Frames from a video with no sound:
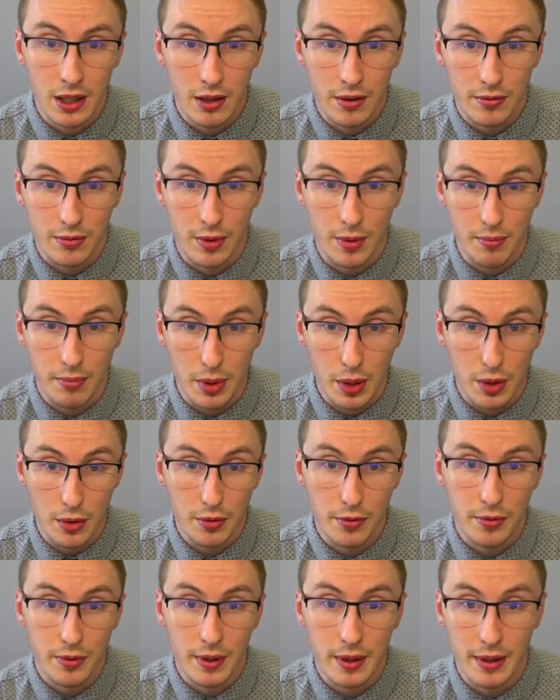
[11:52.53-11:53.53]
from
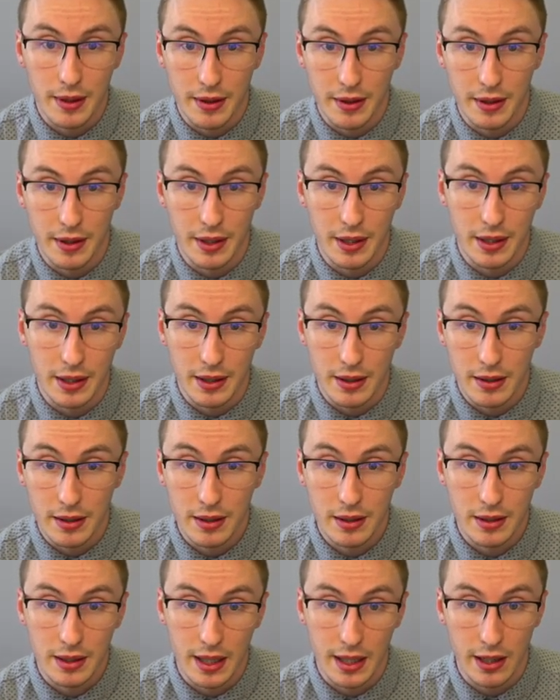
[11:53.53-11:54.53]
both the
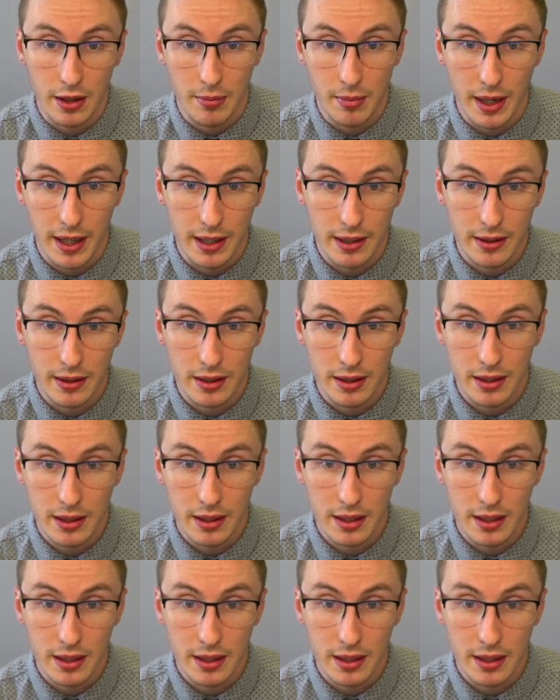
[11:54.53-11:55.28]
K omega